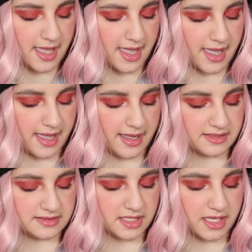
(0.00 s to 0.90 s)

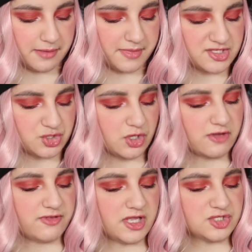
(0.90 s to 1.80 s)
and it makes you look
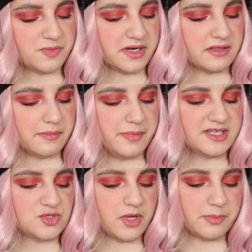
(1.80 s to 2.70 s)
flushed but in the
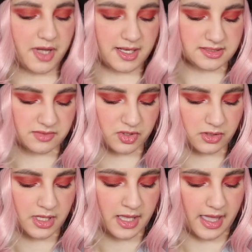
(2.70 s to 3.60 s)
best way possible.